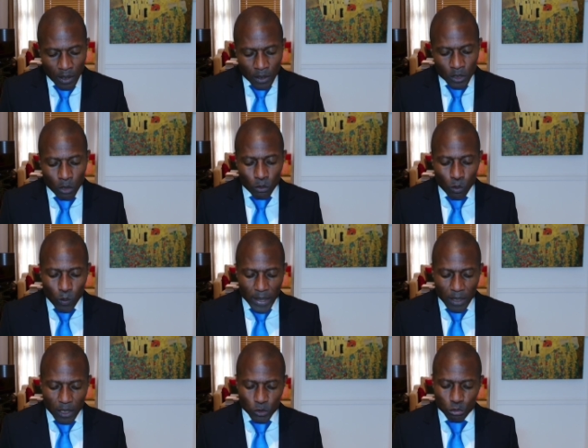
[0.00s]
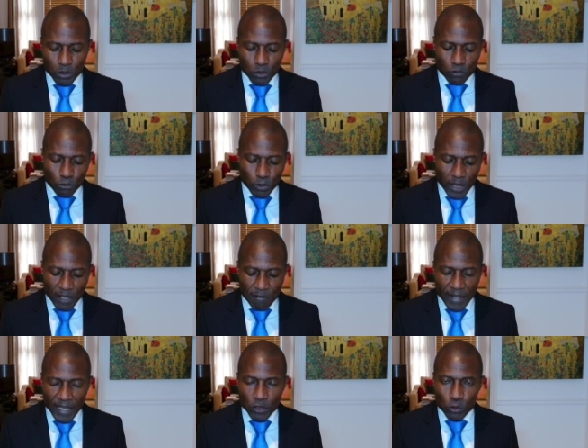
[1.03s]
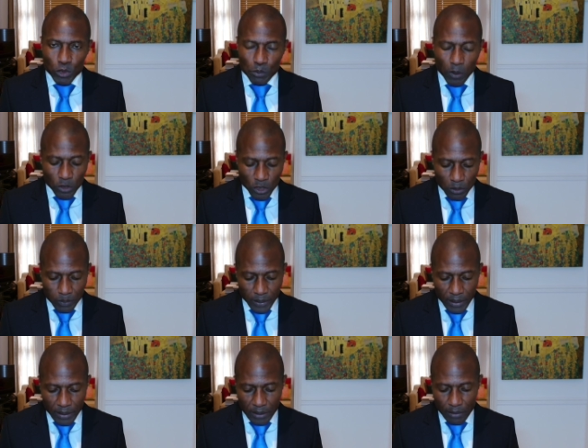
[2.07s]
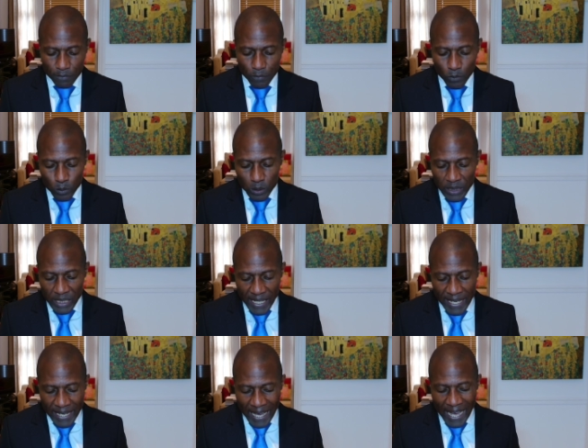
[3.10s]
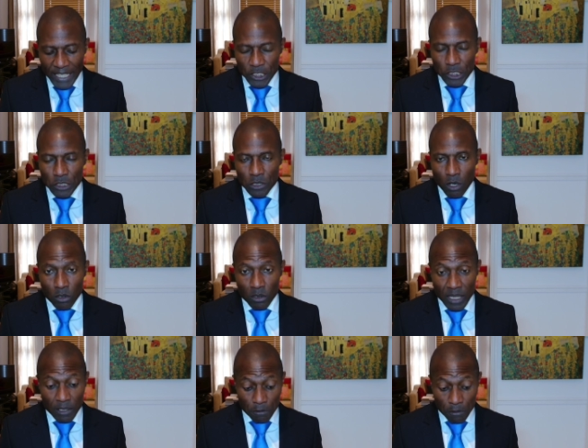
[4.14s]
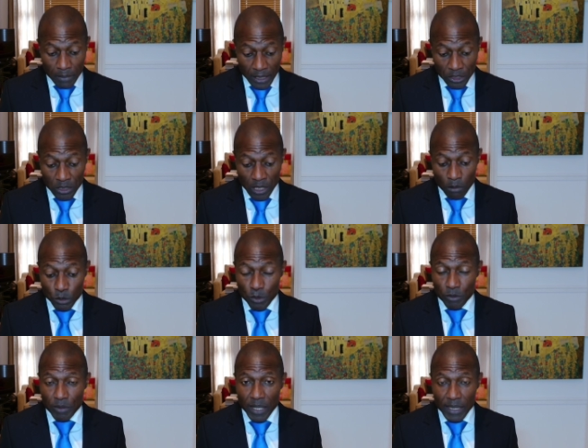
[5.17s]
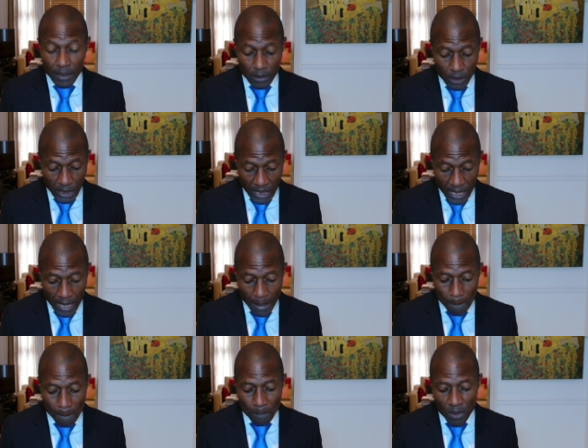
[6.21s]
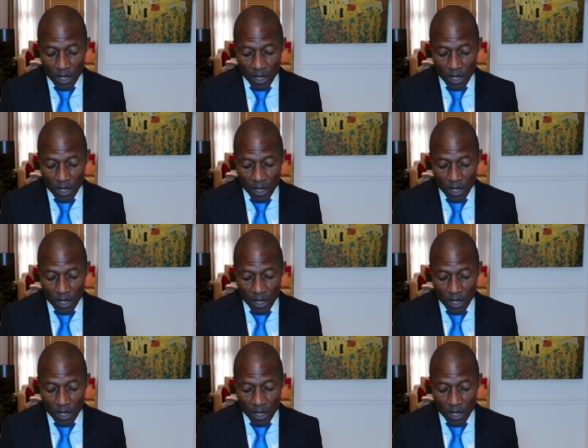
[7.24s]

Note the way Goss evades responsibility for taking action on information that was provided to him